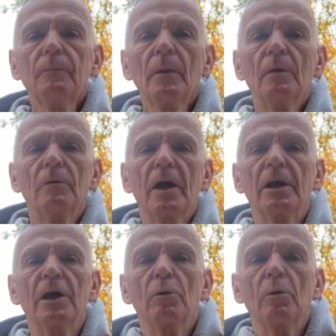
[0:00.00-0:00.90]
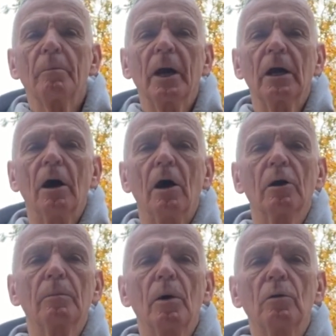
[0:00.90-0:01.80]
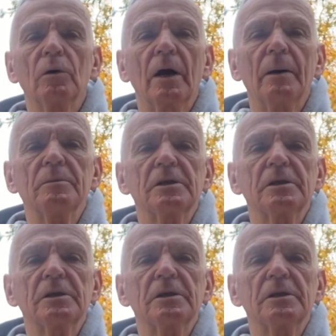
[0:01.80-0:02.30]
Right here where my collarbone comes